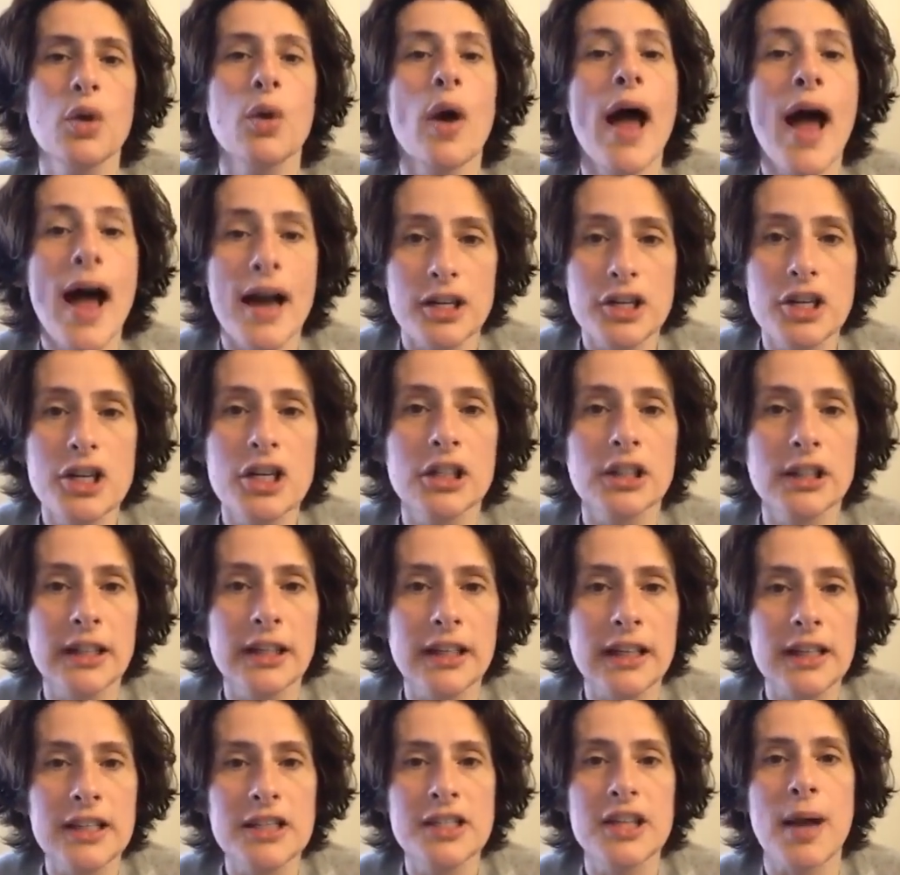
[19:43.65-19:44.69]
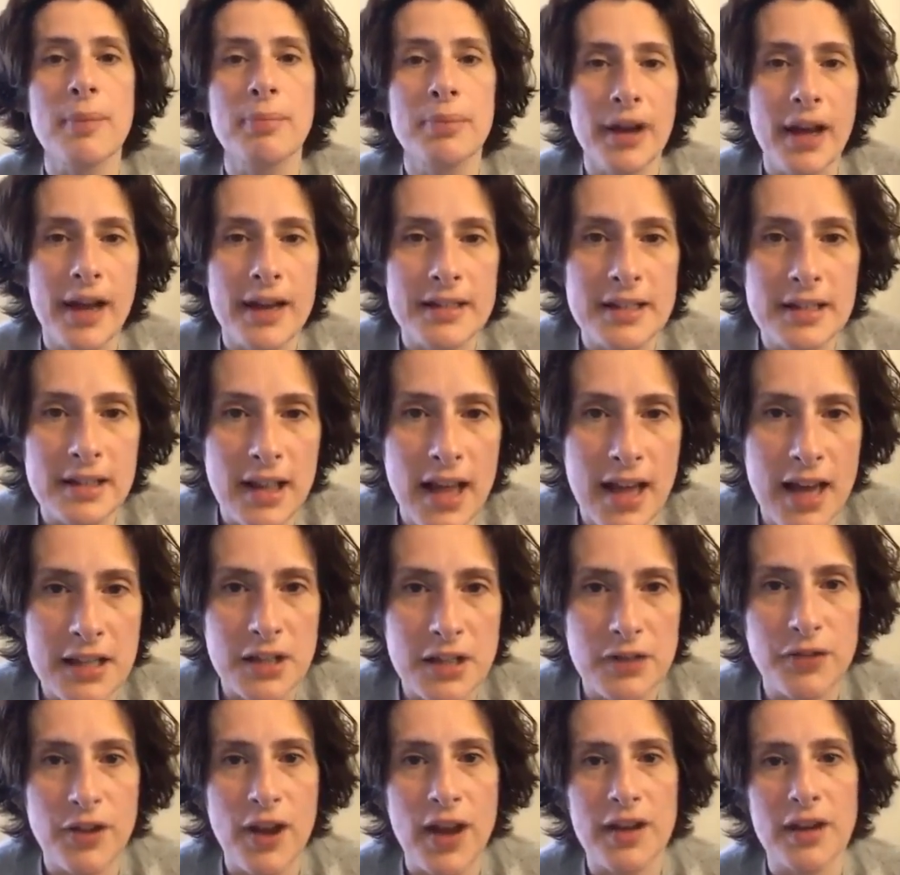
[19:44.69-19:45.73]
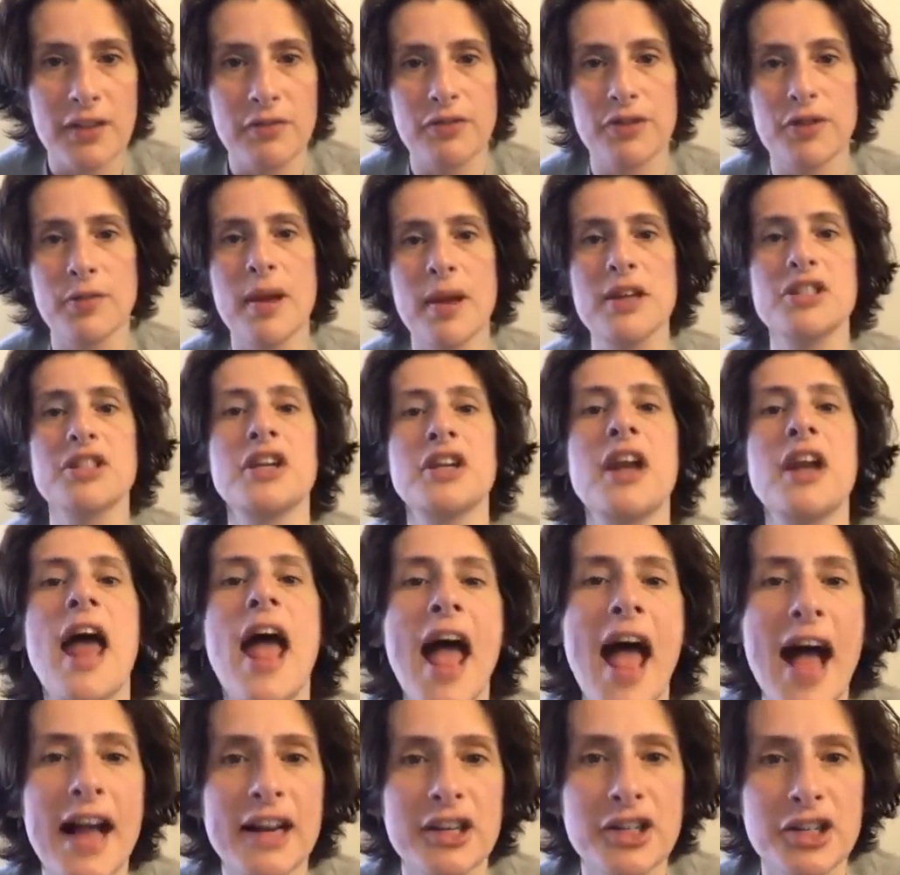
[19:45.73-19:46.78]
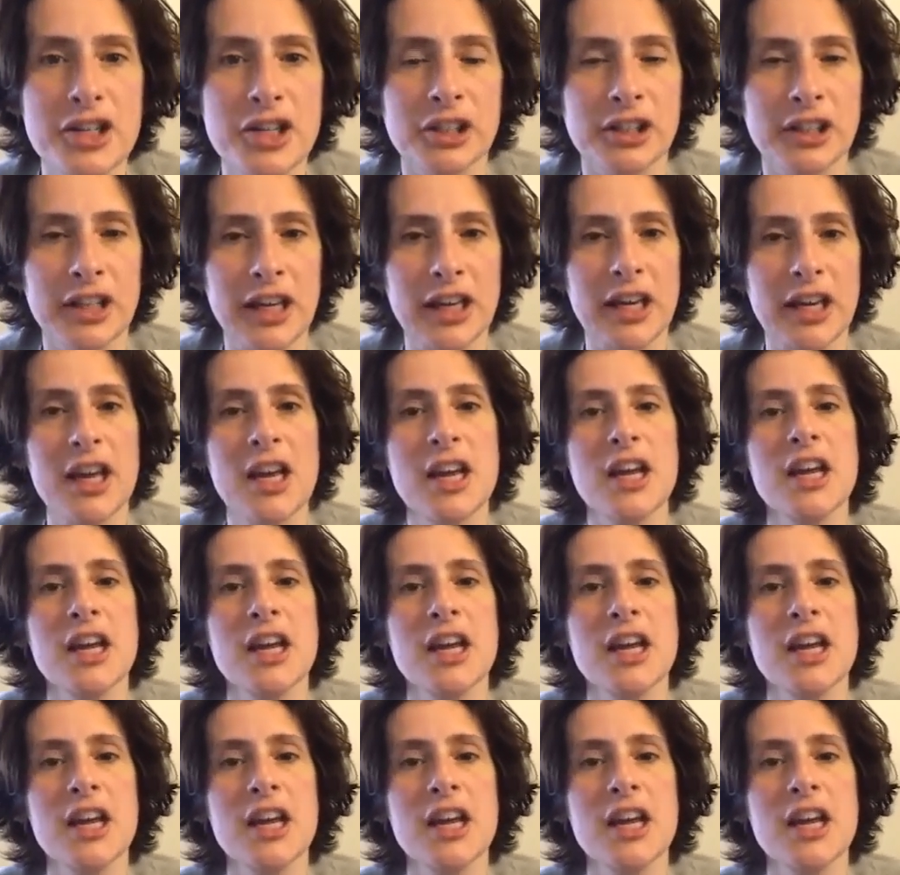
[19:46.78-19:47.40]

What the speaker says: actually jeopardized classified information, actually